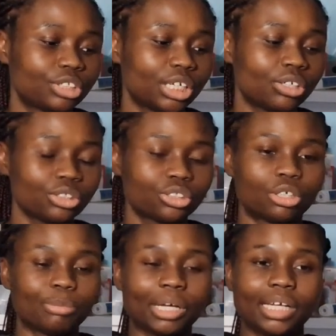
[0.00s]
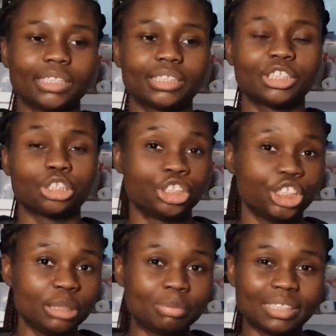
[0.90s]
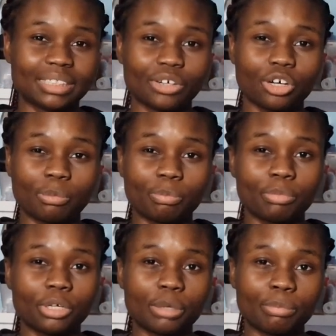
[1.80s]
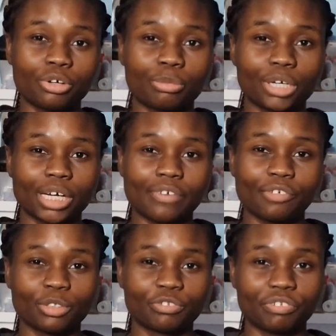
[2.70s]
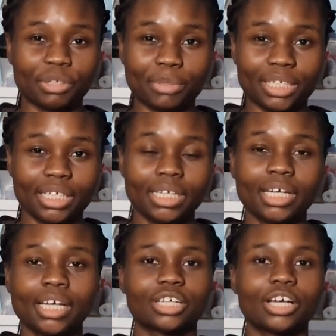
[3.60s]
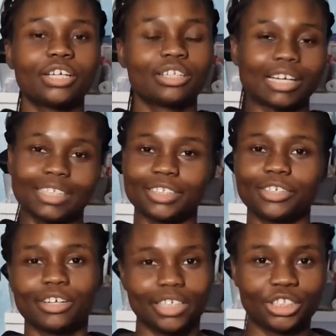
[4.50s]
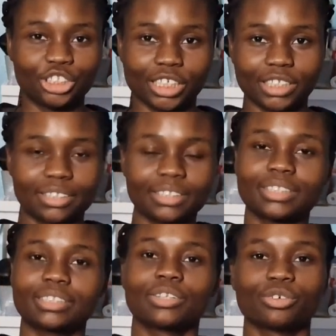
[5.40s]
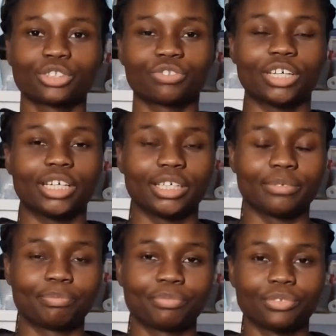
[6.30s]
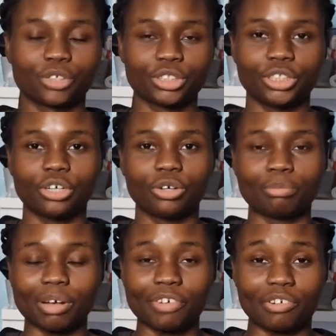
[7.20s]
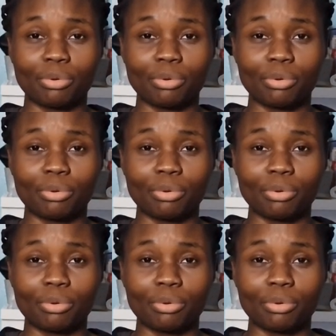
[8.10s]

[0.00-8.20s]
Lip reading: I got some. And the cheapest I got a Pokemon card for was 50p. Like I said earlier, Shinx, Luxray, Luxio, my favourite